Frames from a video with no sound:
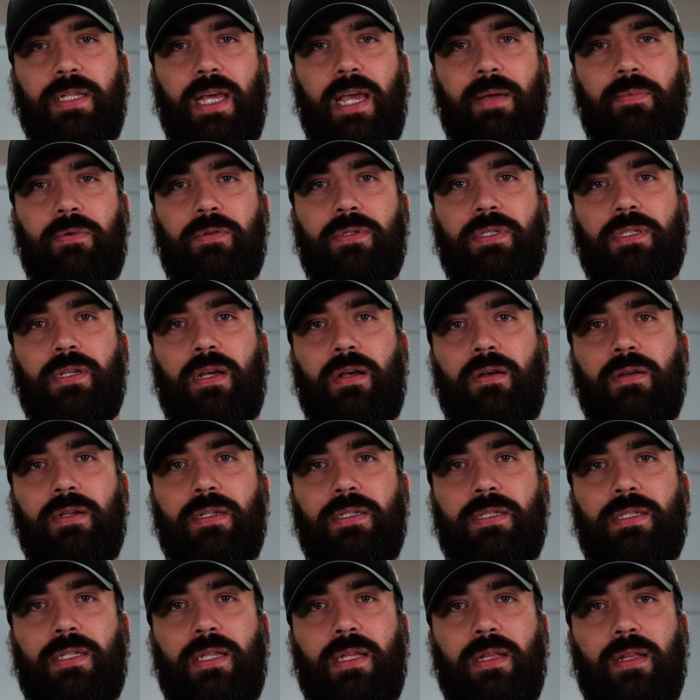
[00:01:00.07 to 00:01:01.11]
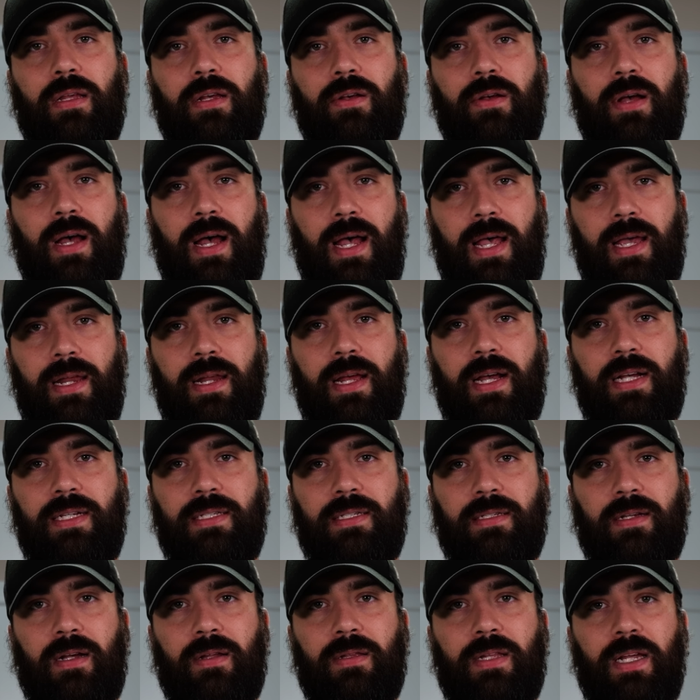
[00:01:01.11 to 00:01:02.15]
Table salt is the little iodized
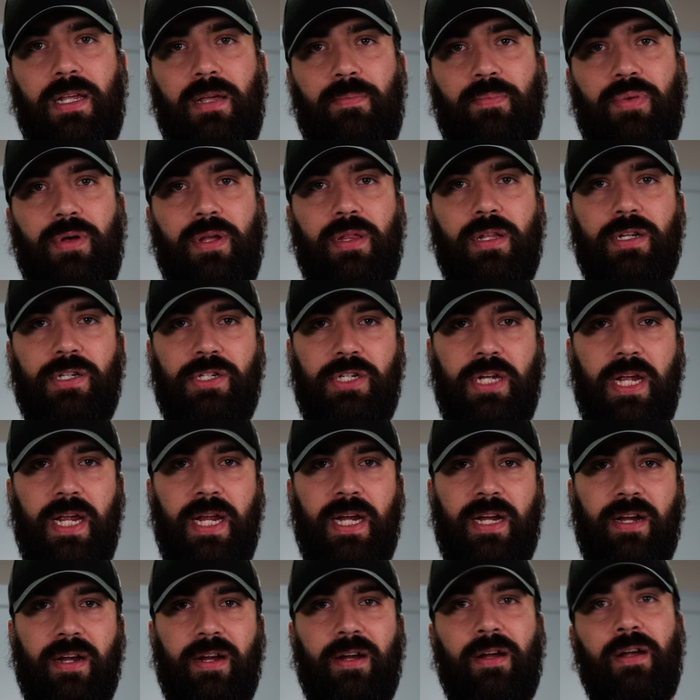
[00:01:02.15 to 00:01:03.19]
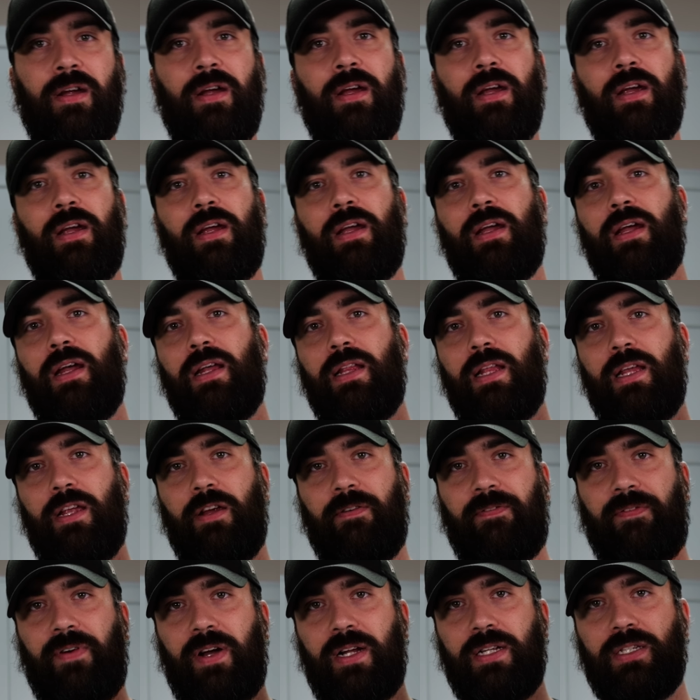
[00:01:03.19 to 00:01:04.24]
salt that you put in the shaker, and then
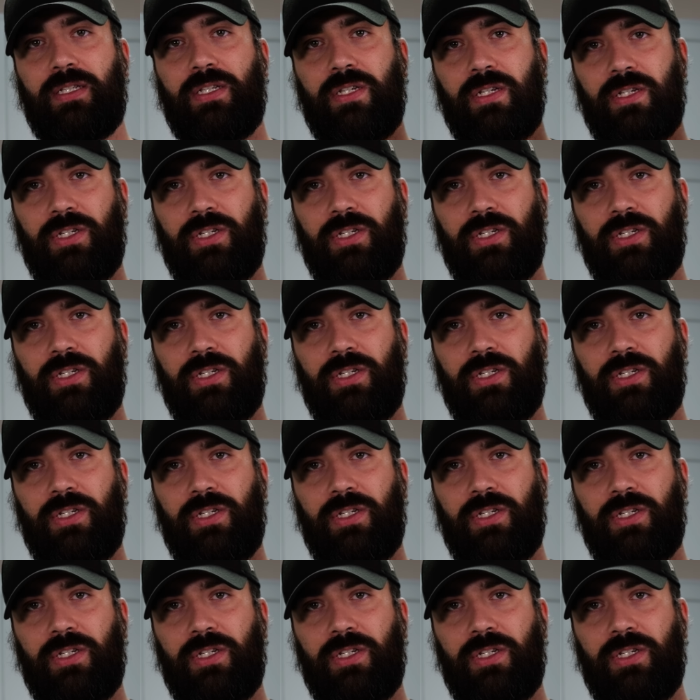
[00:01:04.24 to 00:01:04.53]
your friends